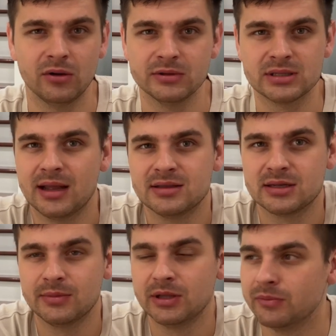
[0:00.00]
and
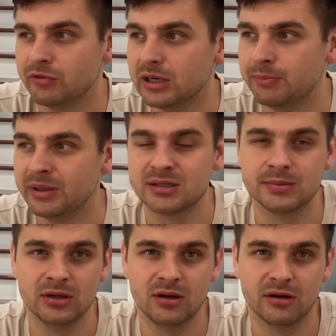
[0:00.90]
some of them really piss
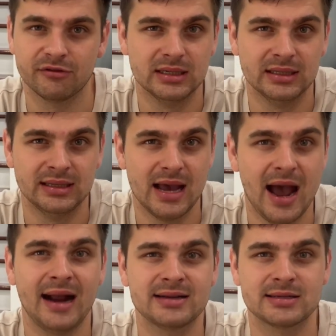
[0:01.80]
me off. They
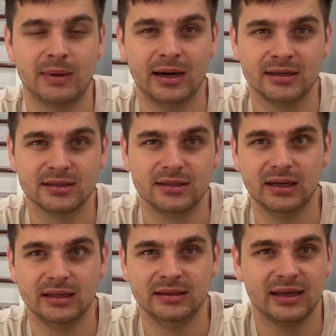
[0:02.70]
act smart.
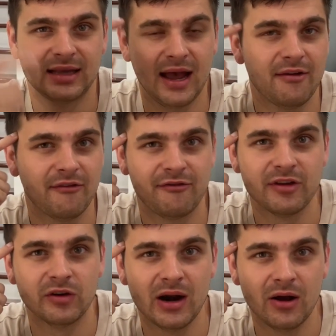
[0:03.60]
They can't
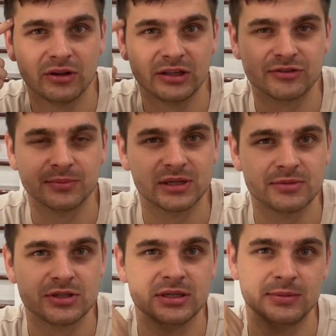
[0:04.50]
figure out they
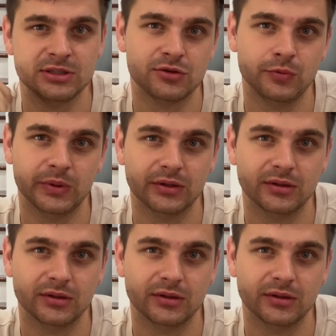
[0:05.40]
sometimes seem to be stupid.